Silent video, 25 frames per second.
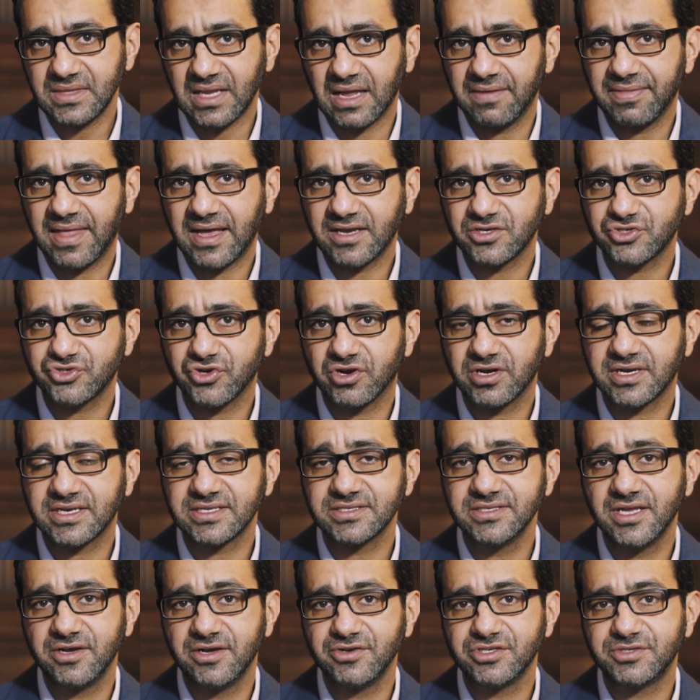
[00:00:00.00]
And that drug
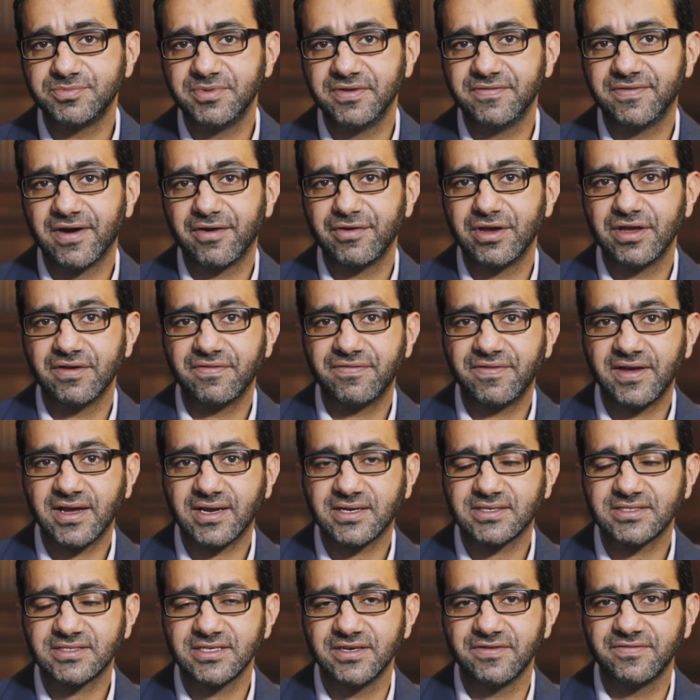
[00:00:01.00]
is known to be very
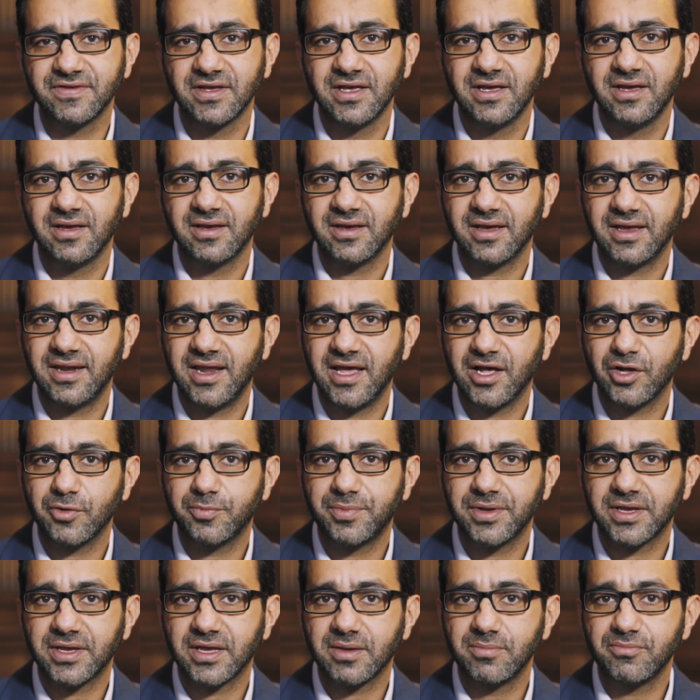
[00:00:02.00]
effective in
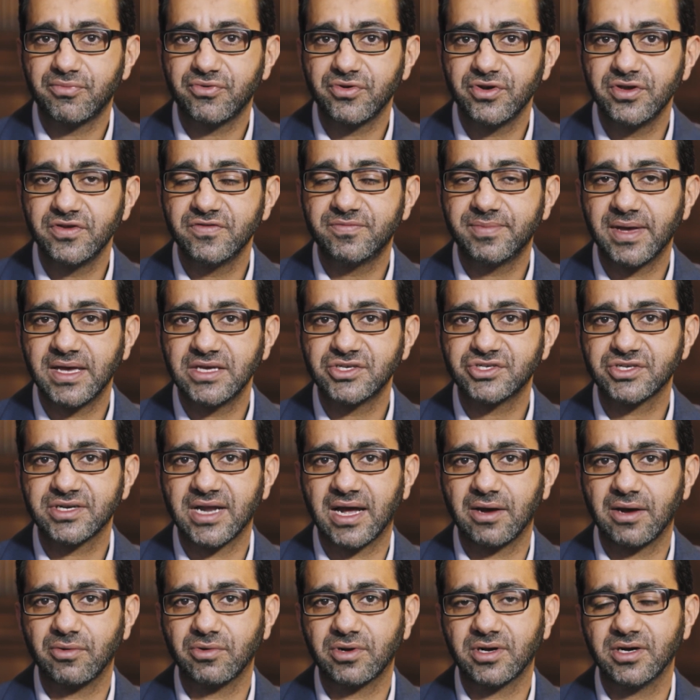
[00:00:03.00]
helping improve
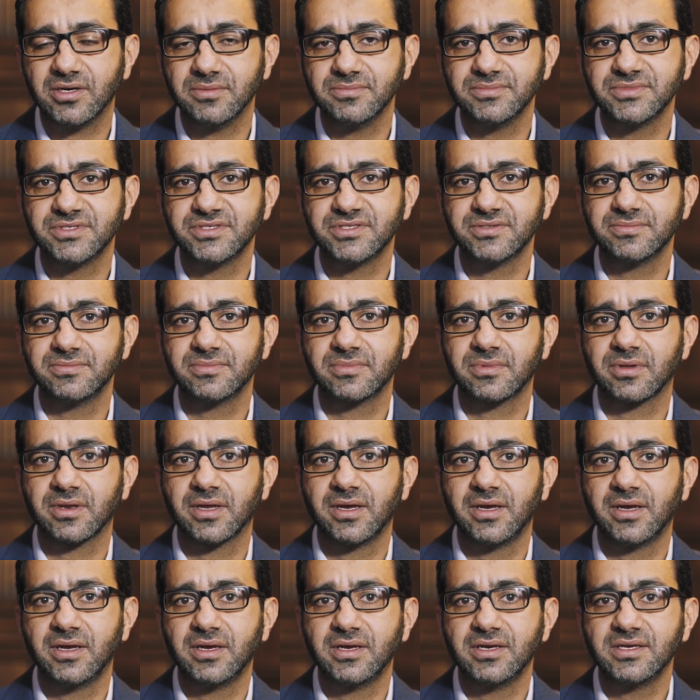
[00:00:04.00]
patient outcomes.
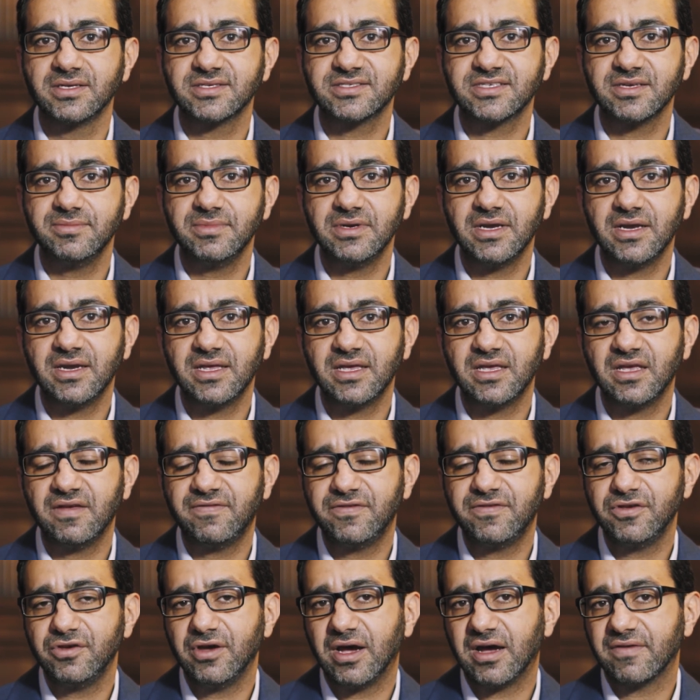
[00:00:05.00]
Similarly,
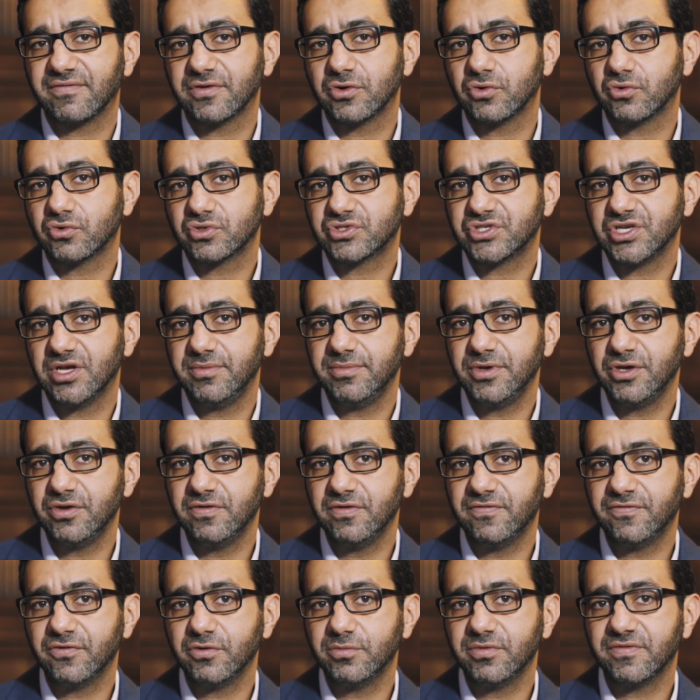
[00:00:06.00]
if you have an
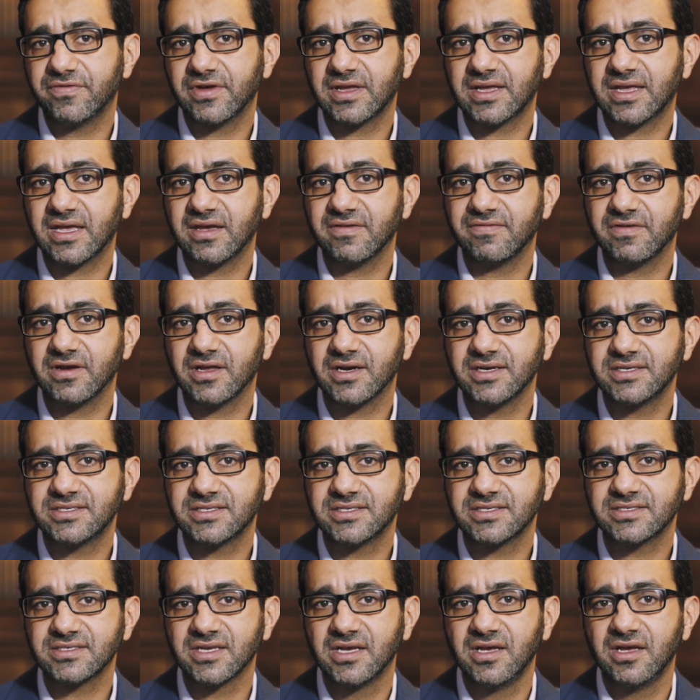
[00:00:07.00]
autoimmune form of
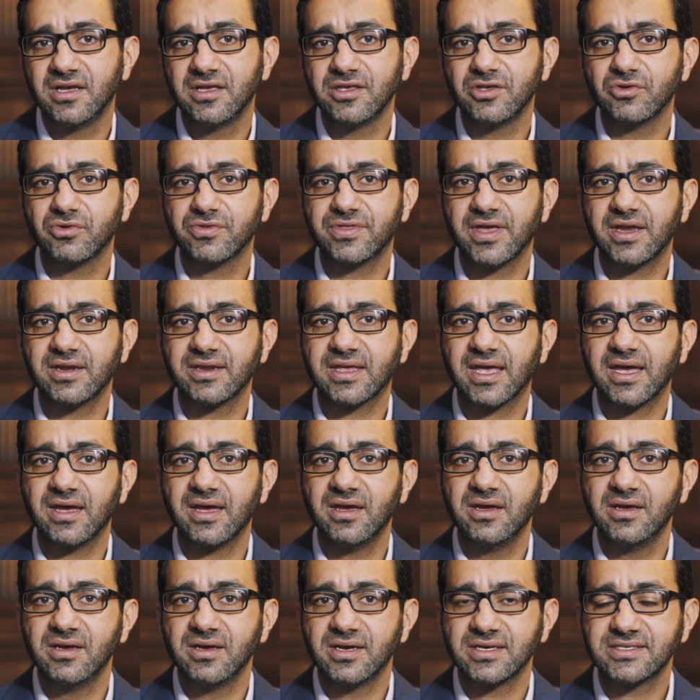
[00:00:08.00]
encephalitis, you'll then
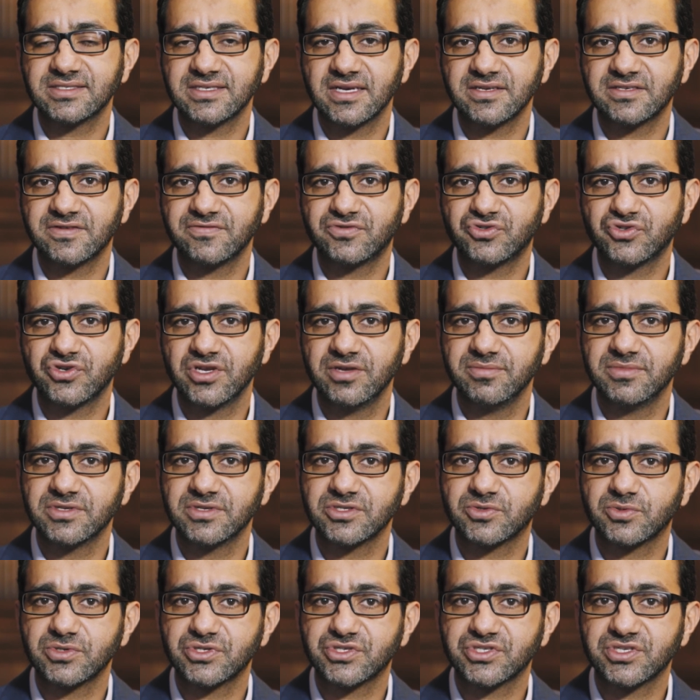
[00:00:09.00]
get a set of
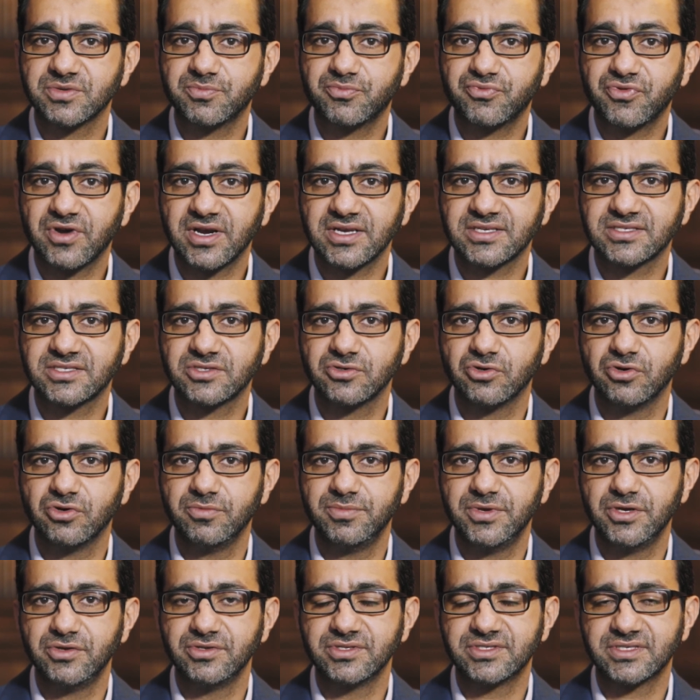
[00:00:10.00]
treatments which suppress your
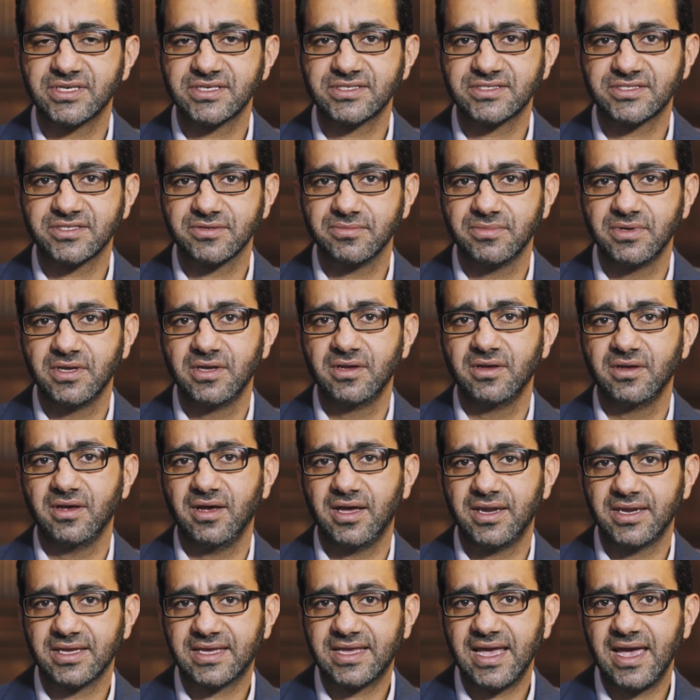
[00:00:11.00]
immune system.
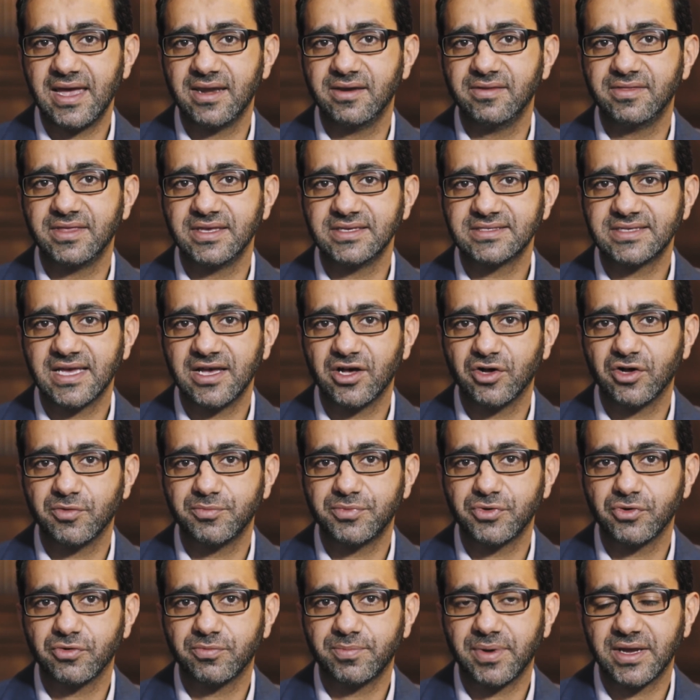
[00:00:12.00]
And again, these
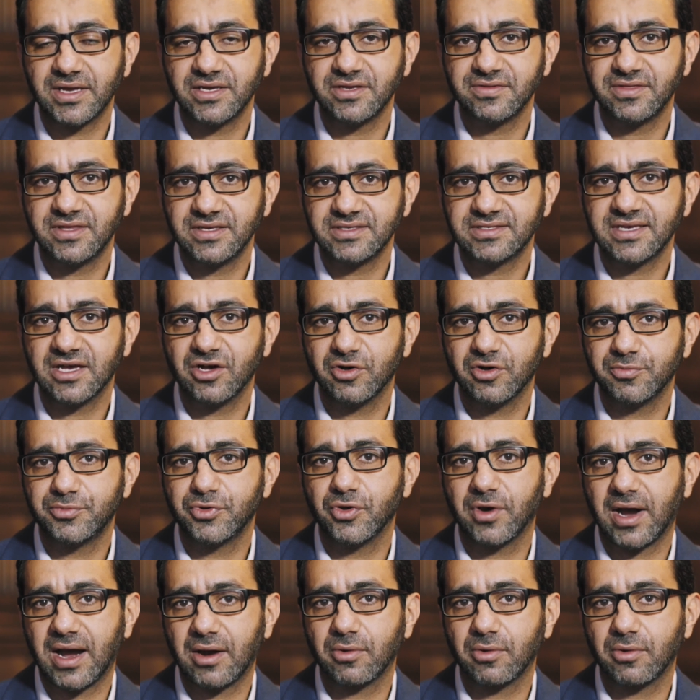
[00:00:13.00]
help your